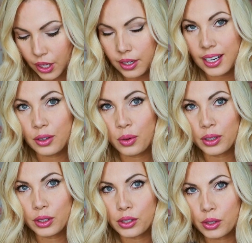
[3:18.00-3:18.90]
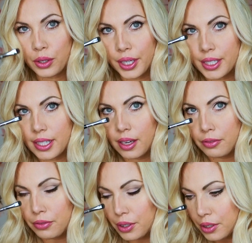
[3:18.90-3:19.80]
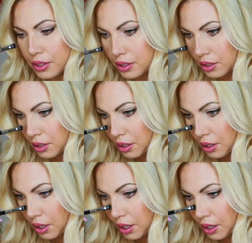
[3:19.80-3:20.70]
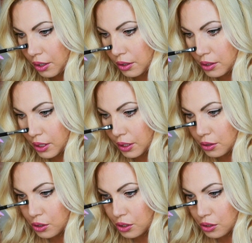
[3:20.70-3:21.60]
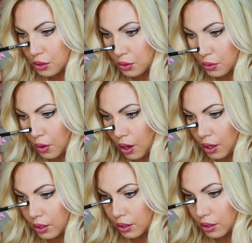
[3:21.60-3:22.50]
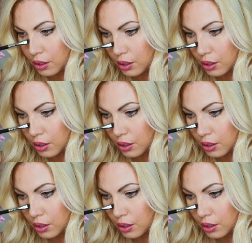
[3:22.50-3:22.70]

And I know it looks crazy at first. It looks like you just drew on